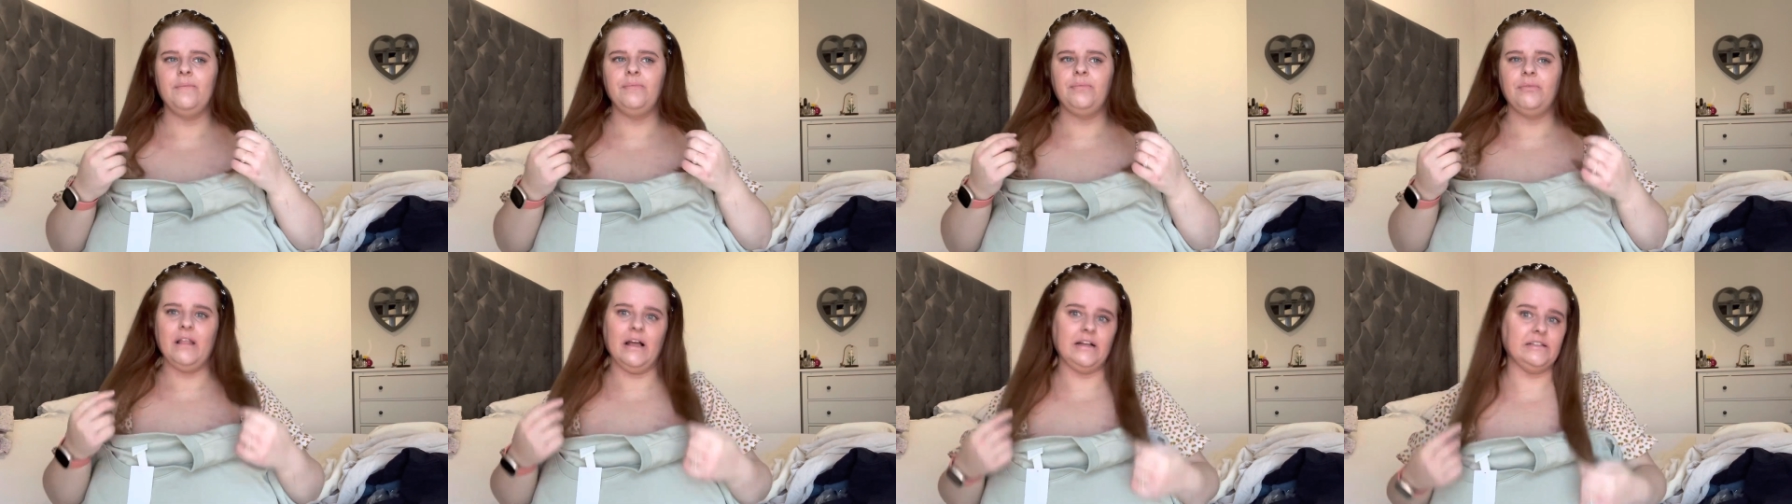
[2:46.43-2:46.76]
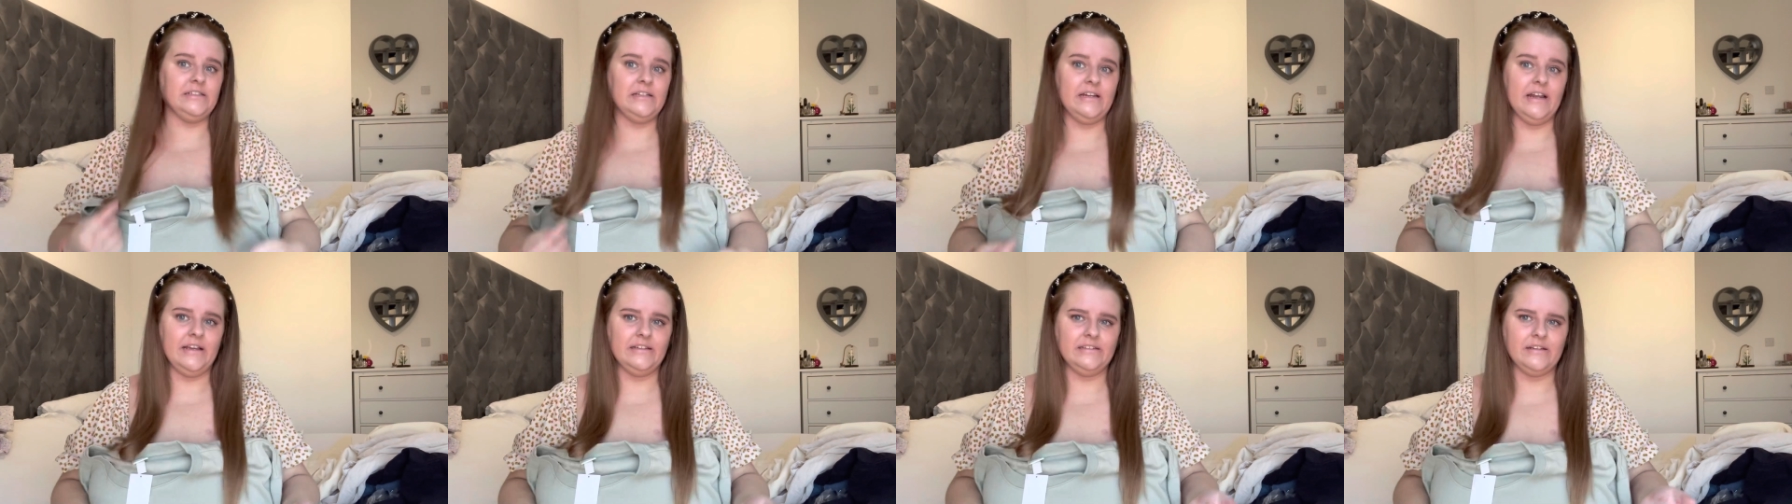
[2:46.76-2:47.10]
like
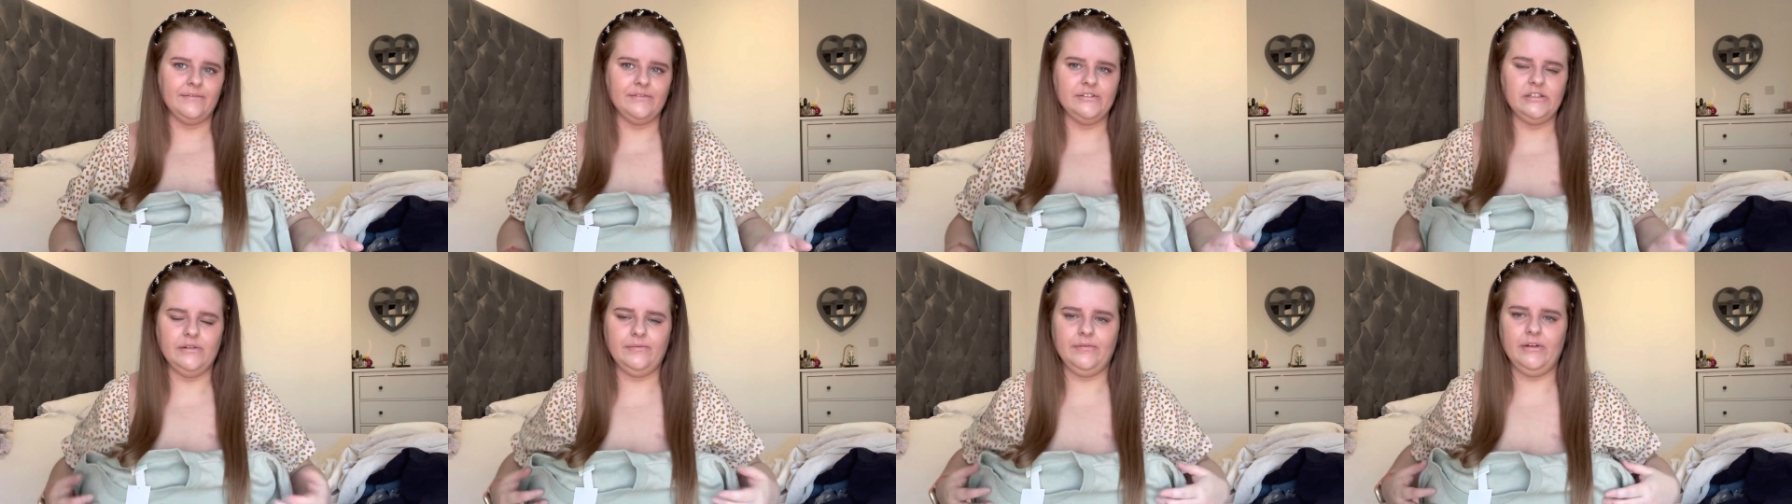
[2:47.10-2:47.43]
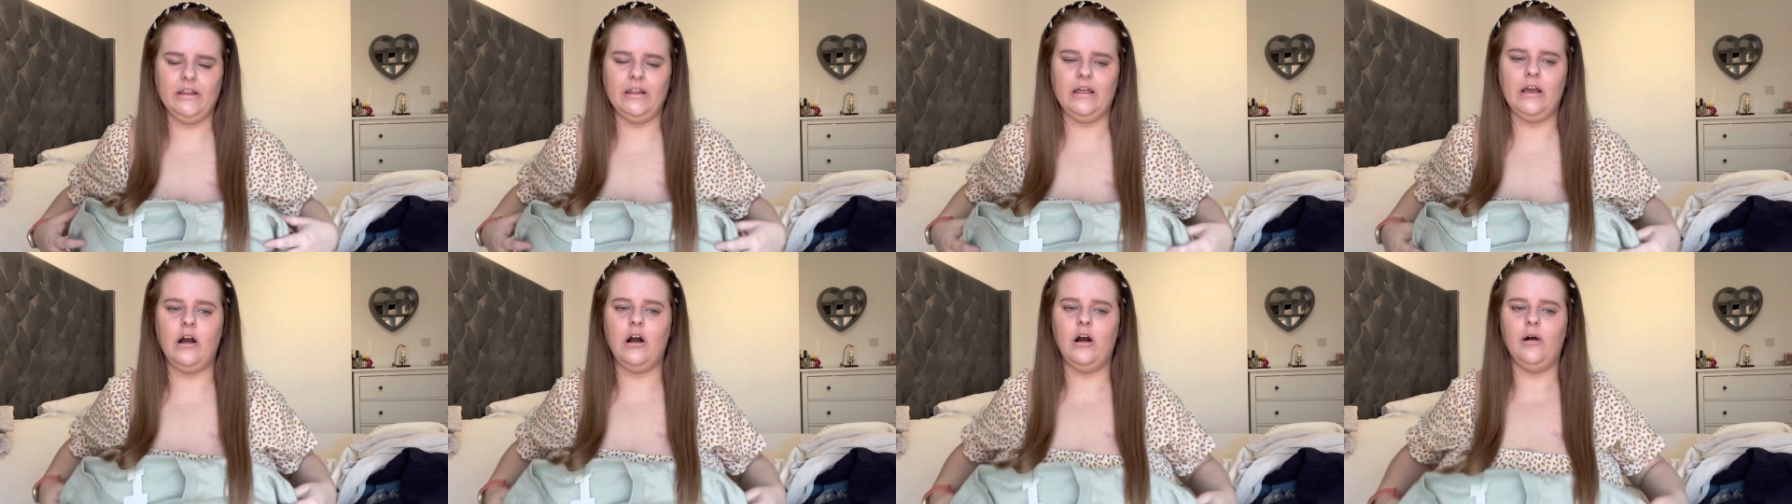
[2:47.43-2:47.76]
is obviously
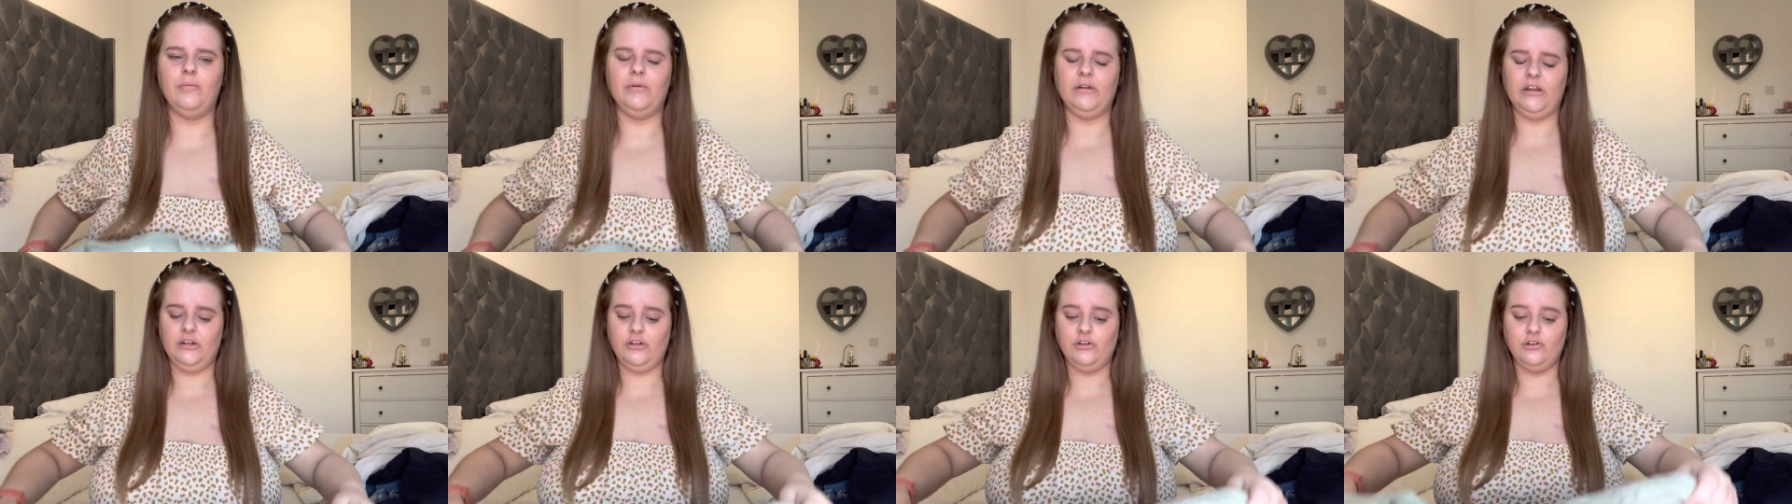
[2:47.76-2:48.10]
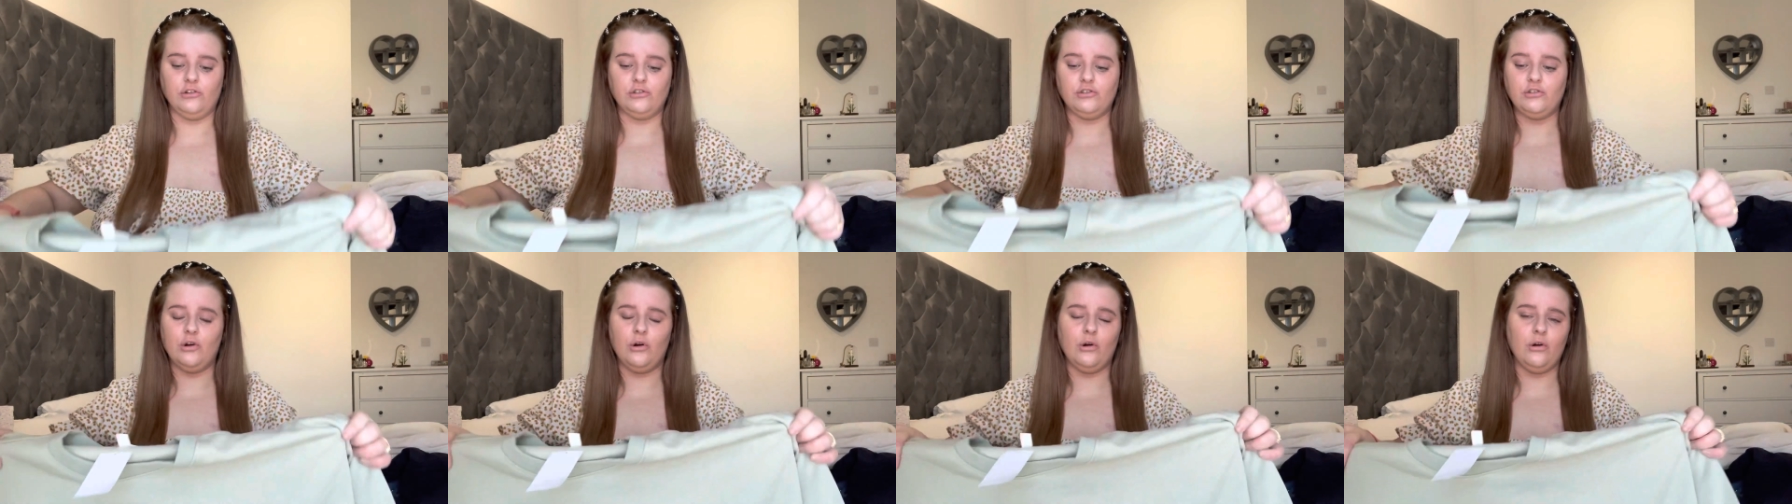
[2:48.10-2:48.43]
really hot, but it does
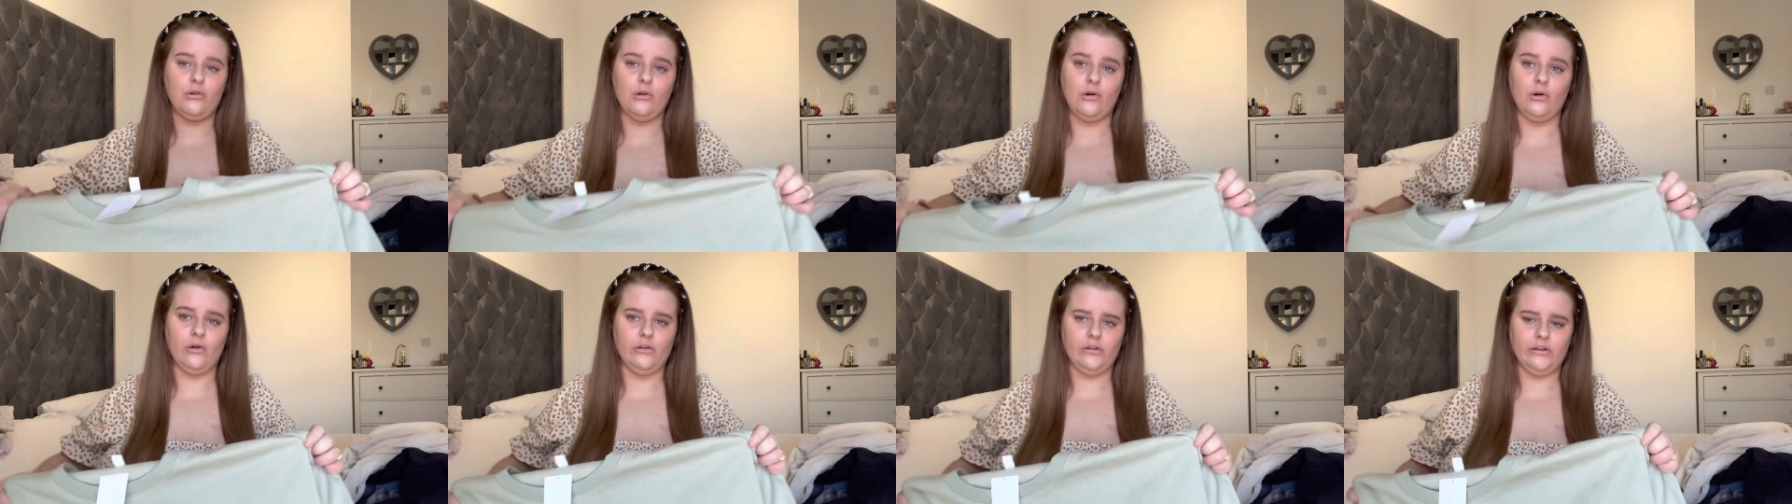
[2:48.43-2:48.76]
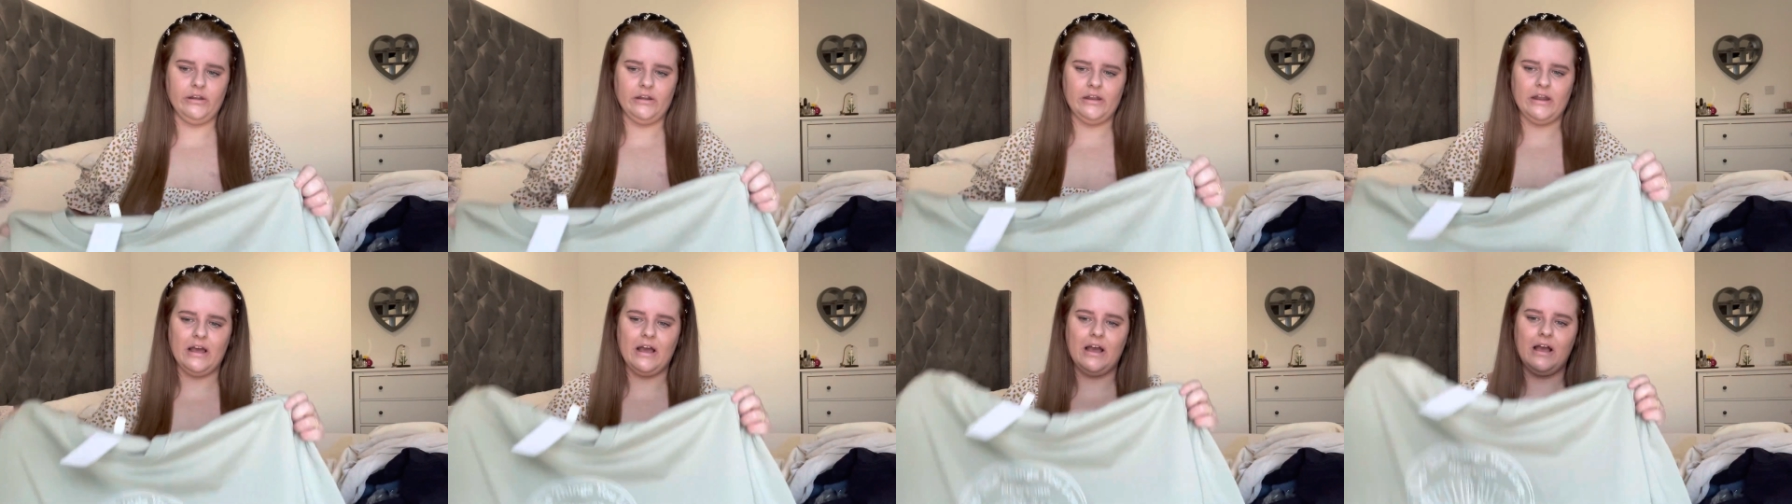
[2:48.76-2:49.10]
go cold at
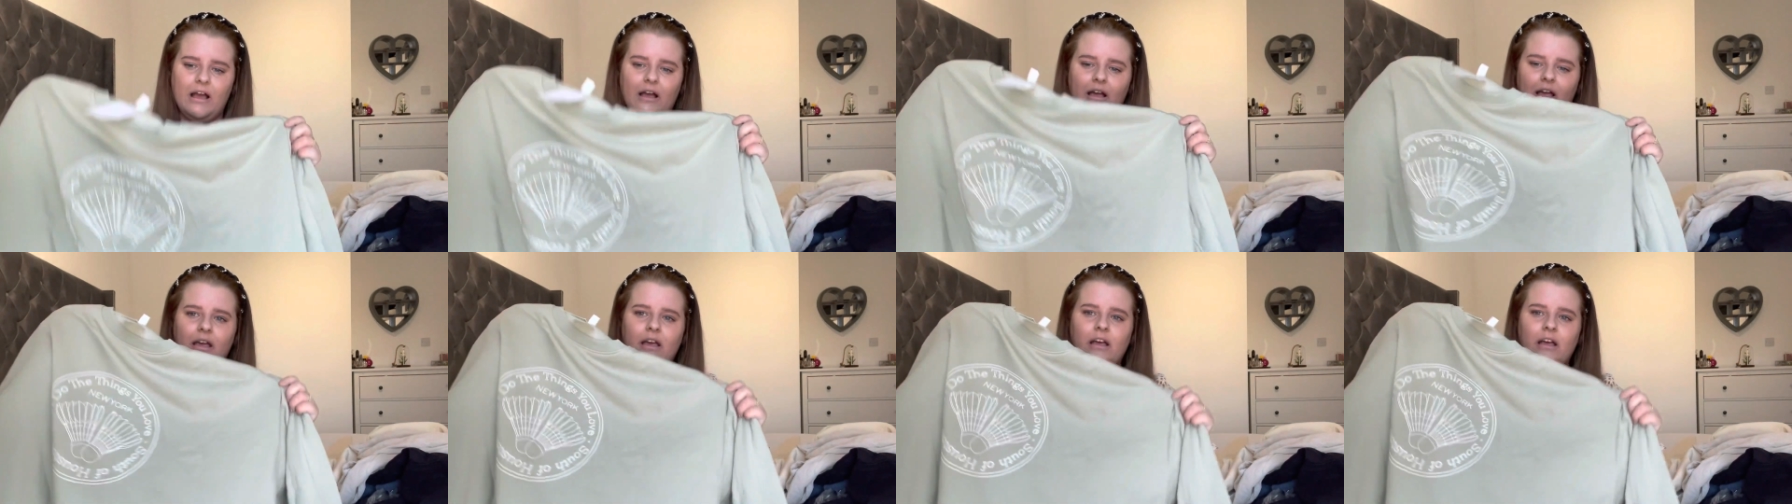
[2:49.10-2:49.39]
night.